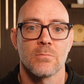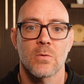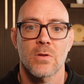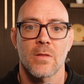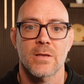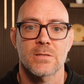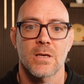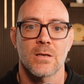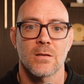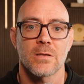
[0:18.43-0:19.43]
But with all that
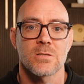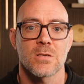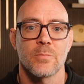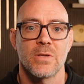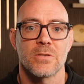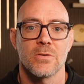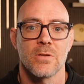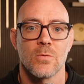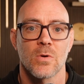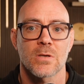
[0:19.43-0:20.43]
said, let's jump into
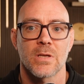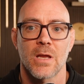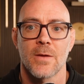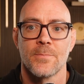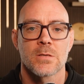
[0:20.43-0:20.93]
the work today.